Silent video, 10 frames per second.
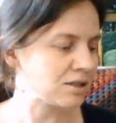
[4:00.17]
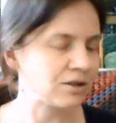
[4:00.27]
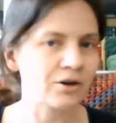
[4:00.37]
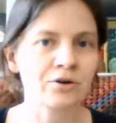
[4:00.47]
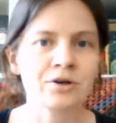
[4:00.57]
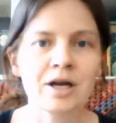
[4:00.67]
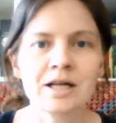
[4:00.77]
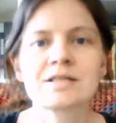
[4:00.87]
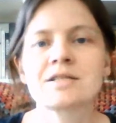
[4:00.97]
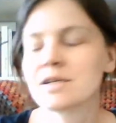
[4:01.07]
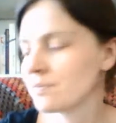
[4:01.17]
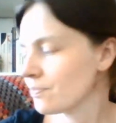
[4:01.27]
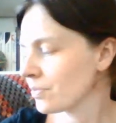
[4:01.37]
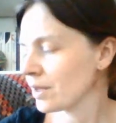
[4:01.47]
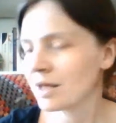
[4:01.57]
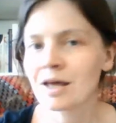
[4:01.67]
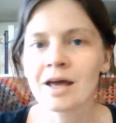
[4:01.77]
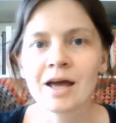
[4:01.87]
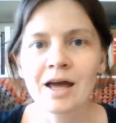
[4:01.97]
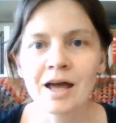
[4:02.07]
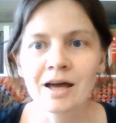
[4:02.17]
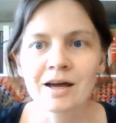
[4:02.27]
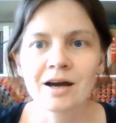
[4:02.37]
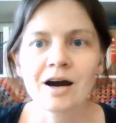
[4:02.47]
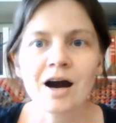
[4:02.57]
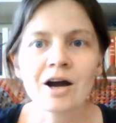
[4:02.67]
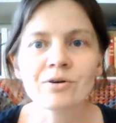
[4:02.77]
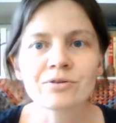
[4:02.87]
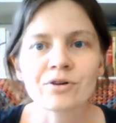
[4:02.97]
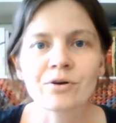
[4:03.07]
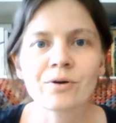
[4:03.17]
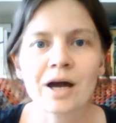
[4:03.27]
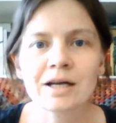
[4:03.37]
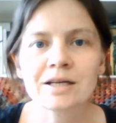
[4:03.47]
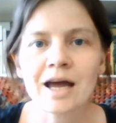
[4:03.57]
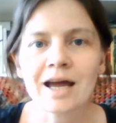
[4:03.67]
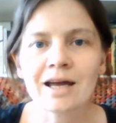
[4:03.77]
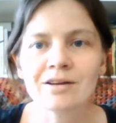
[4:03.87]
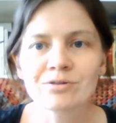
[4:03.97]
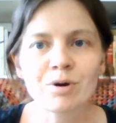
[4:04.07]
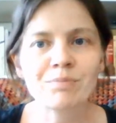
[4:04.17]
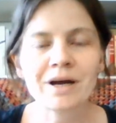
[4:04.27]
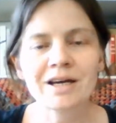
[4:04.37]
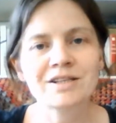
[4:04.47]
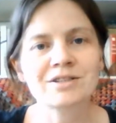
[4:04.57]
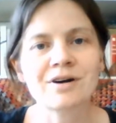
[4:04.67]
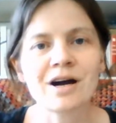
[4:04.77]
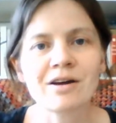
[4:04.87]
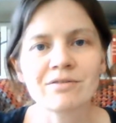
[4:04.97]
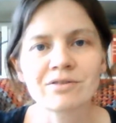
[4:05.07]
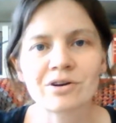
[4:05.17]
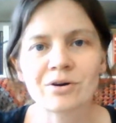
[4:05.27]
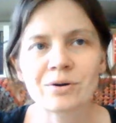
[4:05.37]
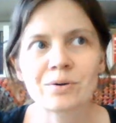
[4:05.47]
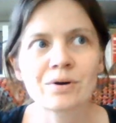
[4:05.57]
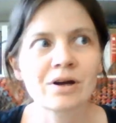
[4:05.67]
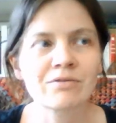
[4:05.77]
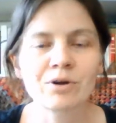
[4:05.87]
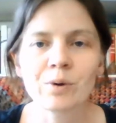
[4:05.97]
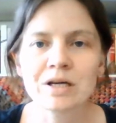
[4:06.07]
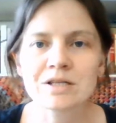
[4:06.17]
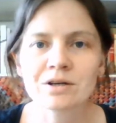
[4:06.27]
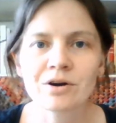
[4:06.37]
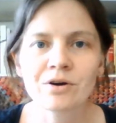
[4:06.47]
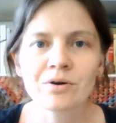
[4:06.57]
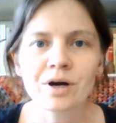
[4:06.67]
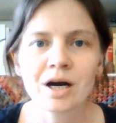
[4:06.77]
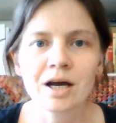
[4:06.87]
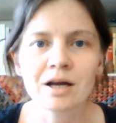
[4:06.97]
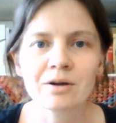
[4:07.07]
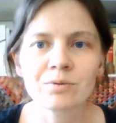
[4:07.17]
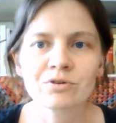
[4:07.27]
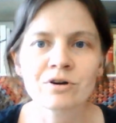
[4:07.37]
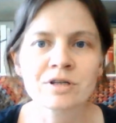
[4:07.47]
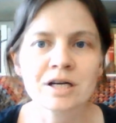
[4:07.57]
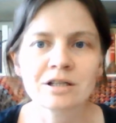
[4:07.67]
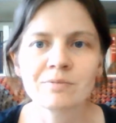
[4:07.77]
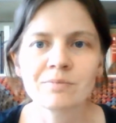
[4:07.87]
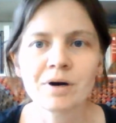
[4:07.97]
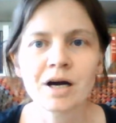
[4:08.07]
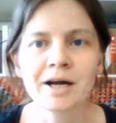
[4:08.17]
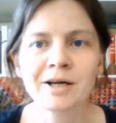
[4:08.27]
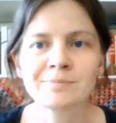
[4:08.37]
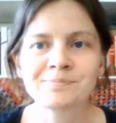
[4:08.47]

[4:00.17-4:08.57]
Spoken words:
on Etsy. I also had a swap package arrive. So a few weeks ago I was contacted by